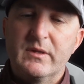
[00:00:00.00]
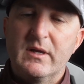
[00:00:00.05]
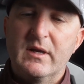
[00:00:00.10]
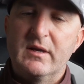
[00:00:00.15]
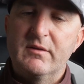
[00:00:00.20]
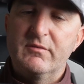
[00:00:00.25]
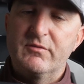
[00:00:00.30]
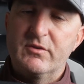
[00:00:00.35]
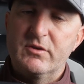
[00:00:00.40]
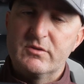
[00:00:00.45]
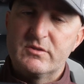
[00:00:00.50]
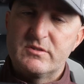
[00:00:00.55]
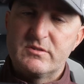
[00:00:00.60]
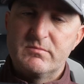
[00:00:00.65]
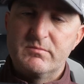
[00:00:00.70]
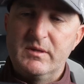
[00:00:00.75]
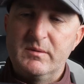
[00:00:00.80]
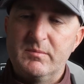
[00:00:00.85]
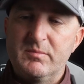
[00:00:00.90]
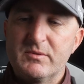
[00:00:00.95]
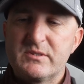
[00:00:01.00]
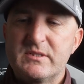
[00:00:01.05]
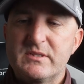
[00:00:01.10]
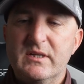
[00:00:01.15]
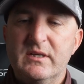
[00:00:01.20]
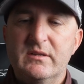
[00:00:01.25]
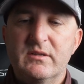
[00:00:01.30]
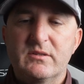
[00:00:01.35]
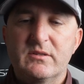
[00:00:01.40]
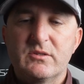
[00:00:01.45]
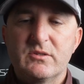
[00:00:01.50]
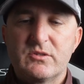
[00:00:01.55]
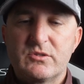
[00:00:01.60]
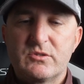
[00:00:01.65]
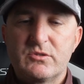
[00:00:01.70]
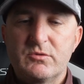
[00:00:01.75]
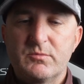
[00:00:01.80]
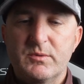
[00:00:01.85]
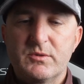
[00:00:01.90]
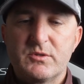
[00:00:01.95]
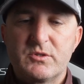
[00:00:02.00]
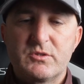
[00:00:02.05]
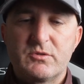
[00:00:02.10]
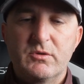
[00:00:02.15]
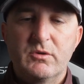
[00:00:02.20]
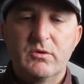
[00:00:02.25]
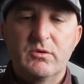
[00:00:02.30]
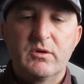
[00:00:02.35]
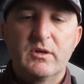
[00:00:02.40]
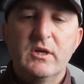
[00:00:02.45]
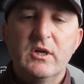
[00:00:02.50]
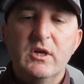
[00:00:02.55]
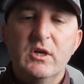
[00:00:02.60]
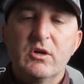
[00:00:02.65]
I've heard some people say that the Superstroke